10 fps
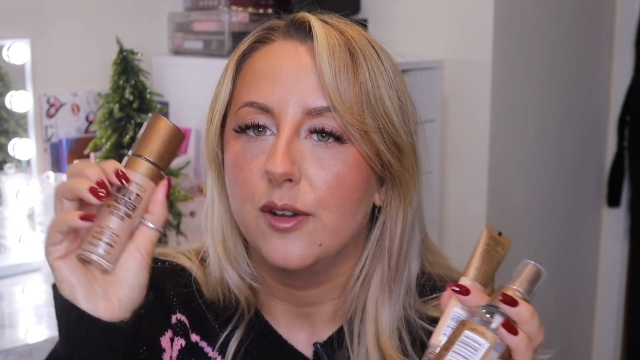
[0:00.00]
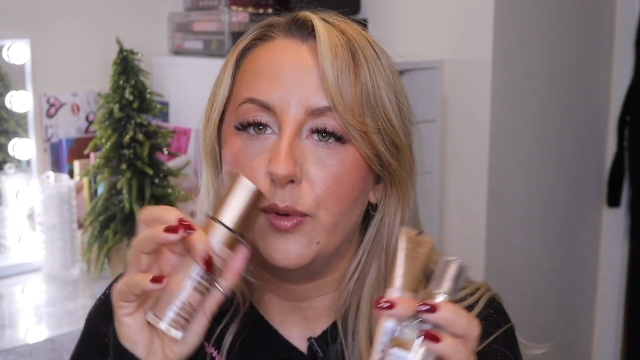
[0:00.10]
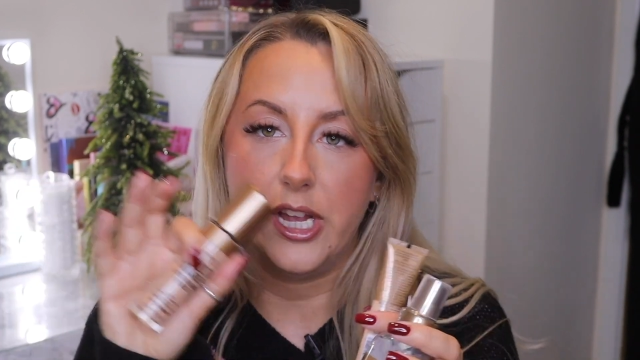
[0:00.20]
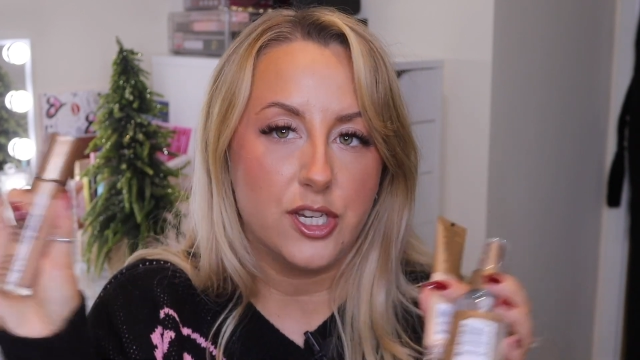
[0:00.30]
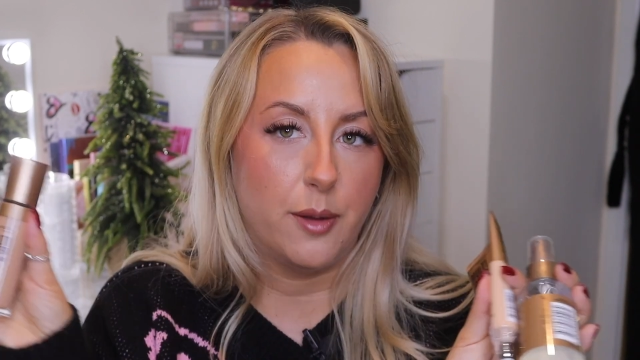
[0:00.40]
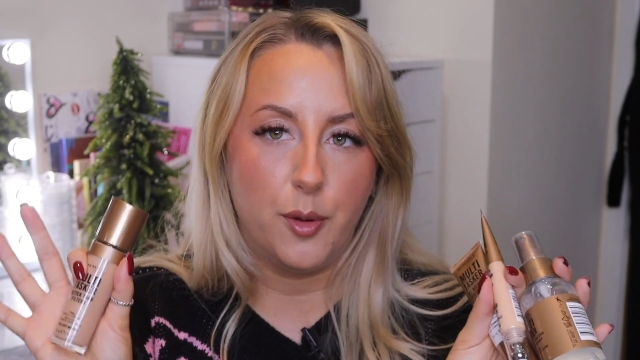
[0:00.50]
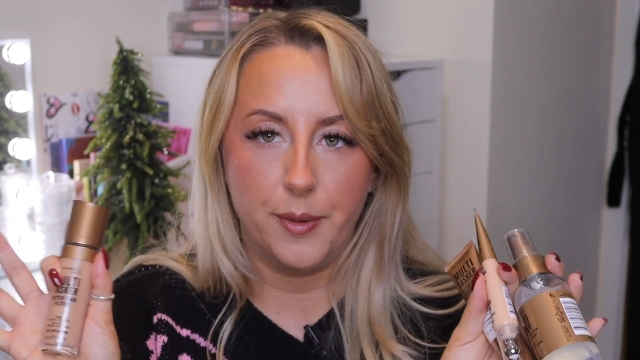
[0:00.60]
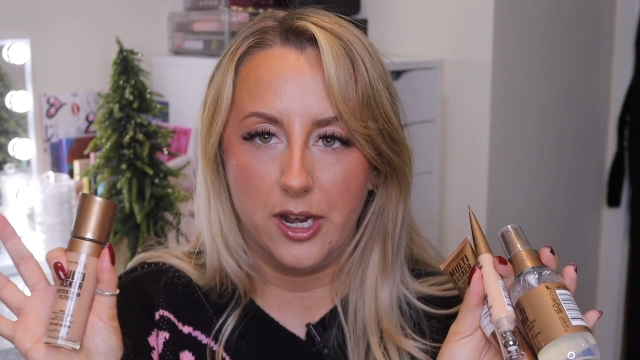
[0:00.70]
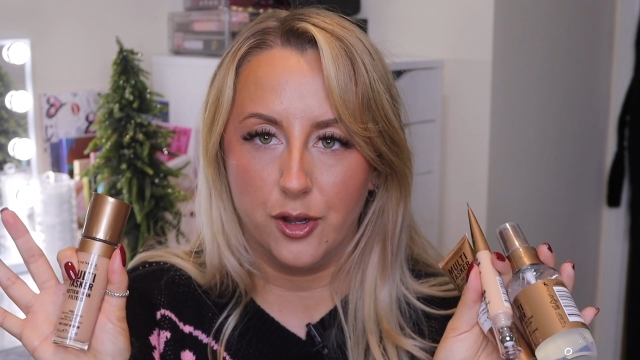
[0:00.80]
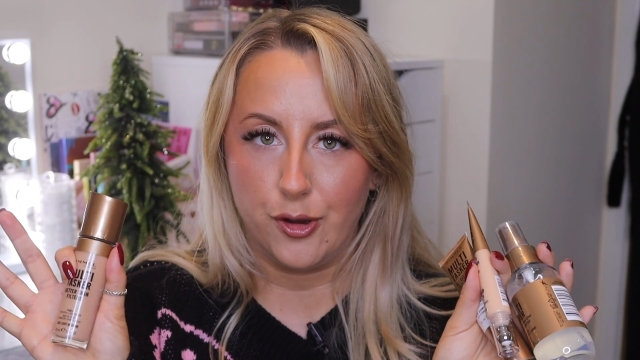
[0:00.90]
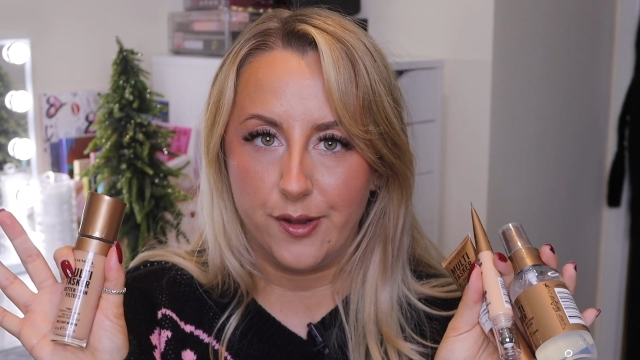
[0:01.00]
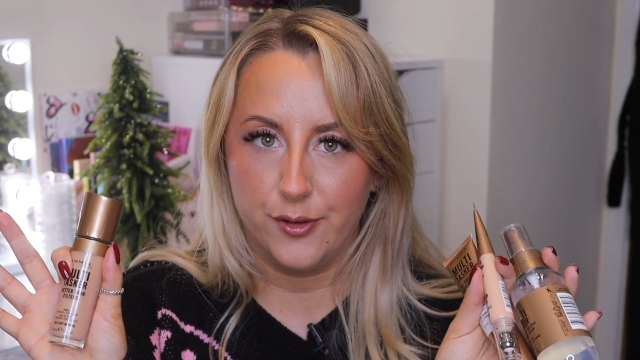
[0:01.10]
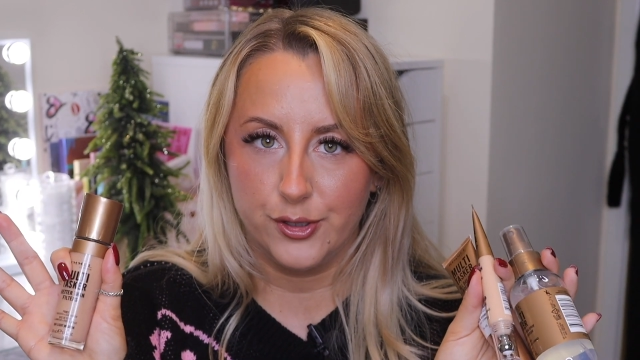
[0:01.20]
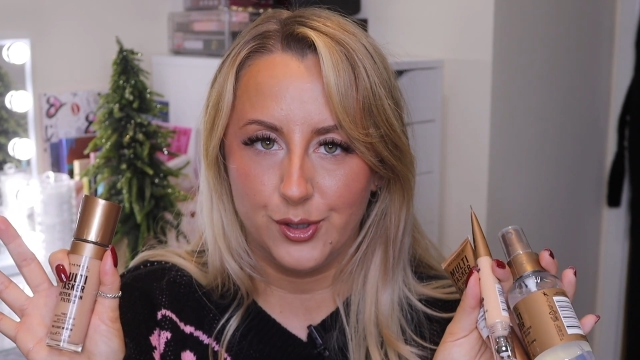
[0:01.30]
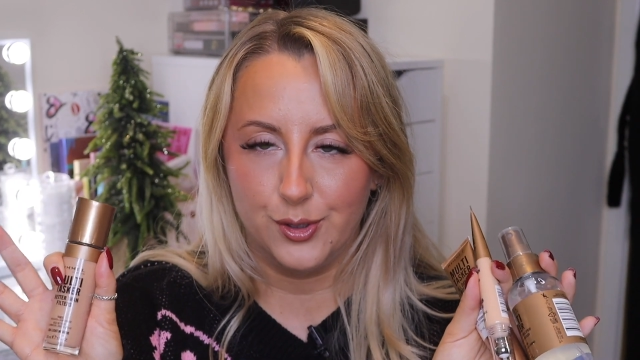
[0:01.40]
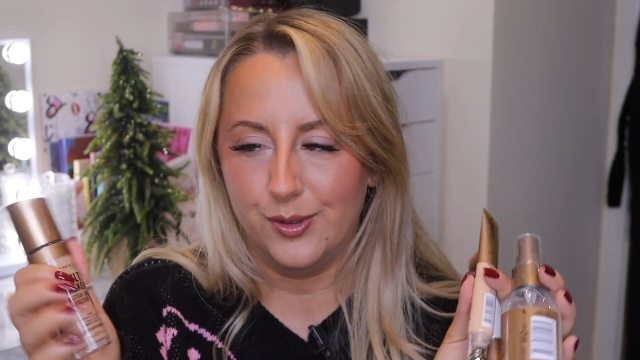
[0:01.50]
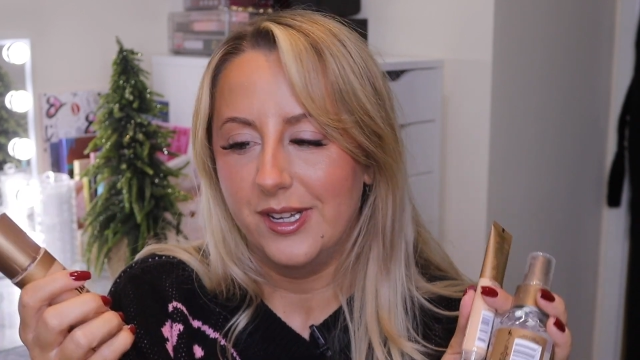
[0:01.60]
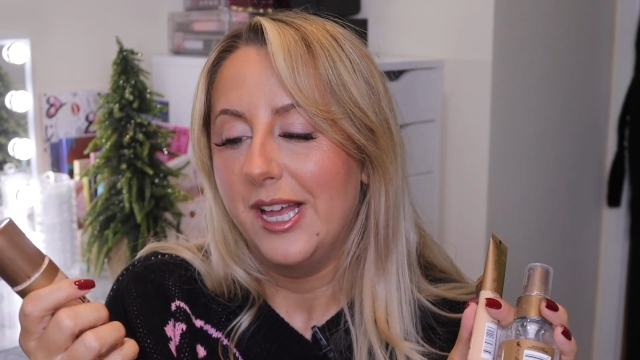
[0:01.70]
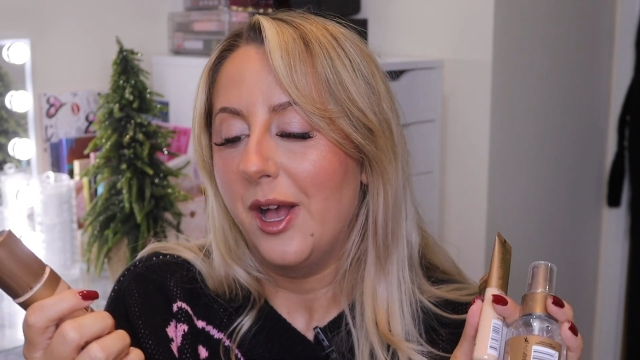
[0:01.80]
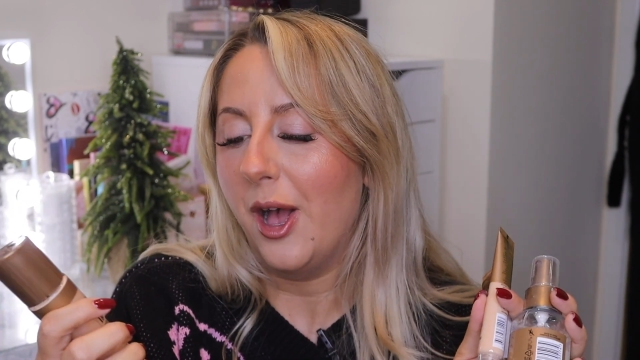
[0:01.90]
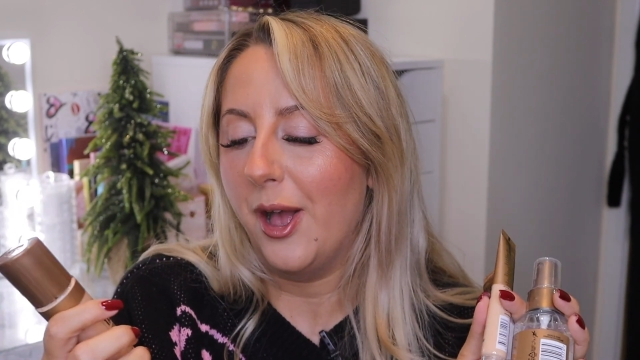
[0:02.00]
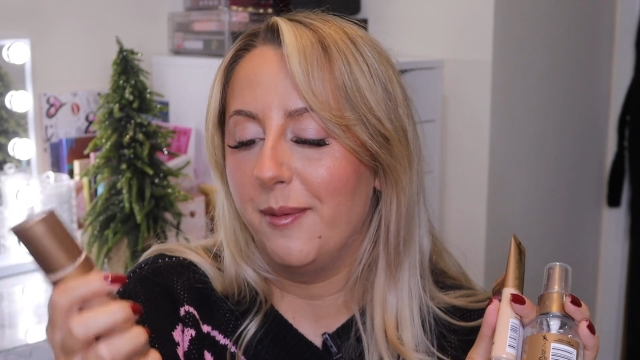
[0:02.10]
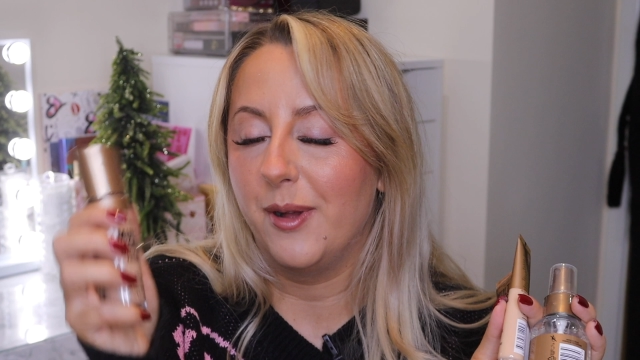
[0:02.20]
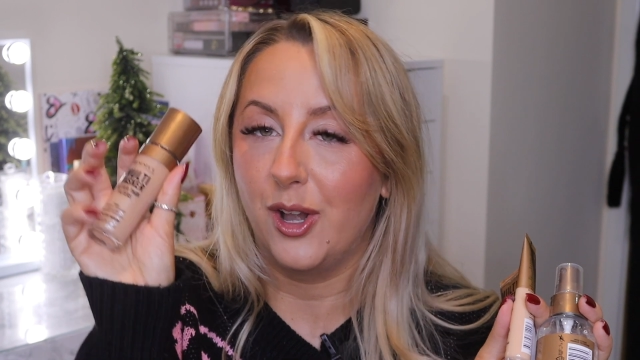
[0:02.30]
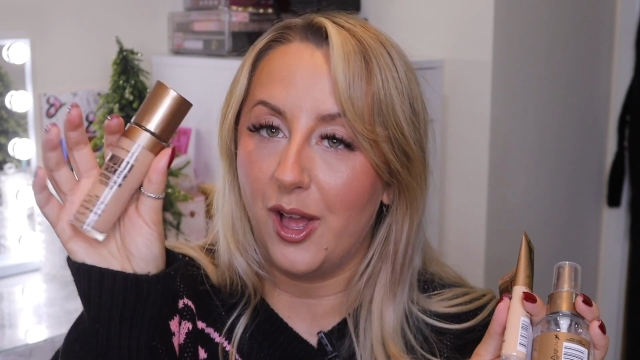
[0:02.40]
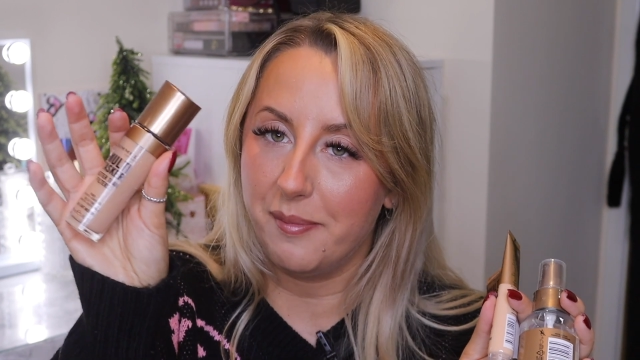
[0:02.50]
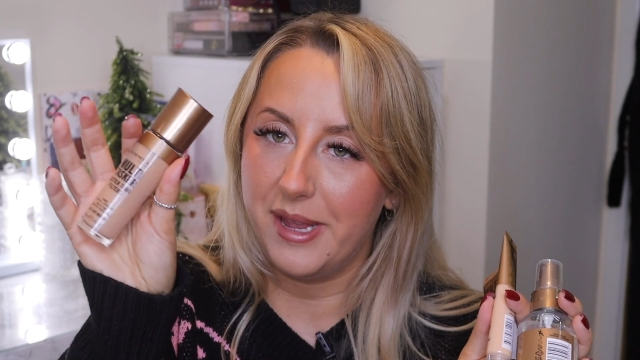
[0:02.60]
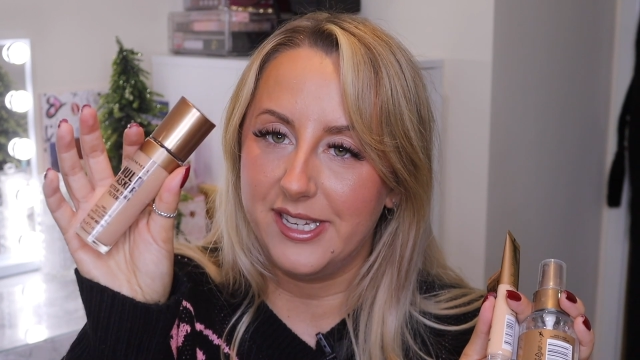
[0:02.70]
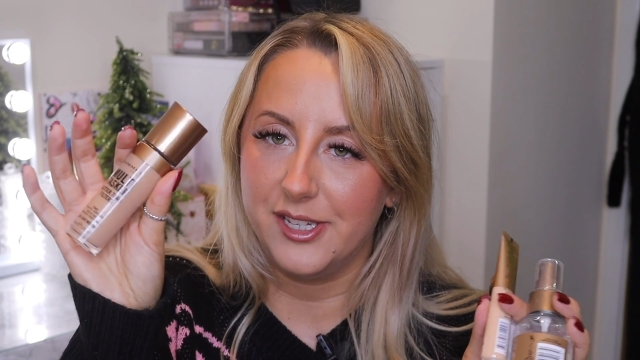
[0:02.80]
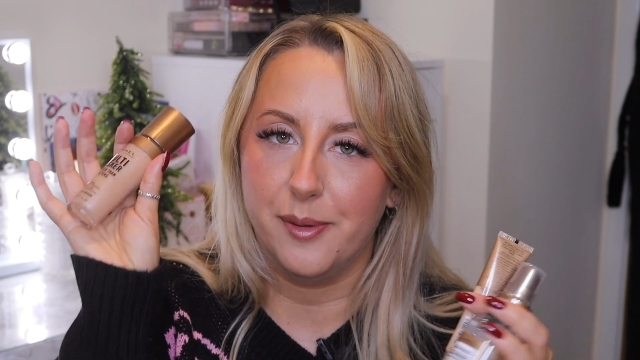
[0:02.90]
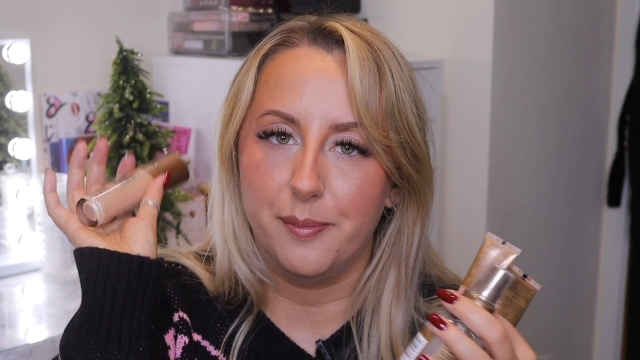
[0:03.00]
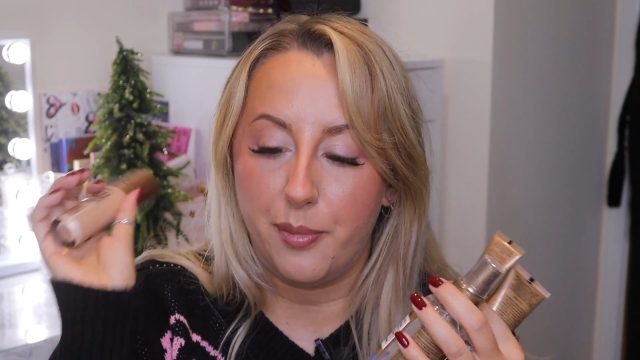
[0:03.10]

which I'm not being ungrateful at all, light medium,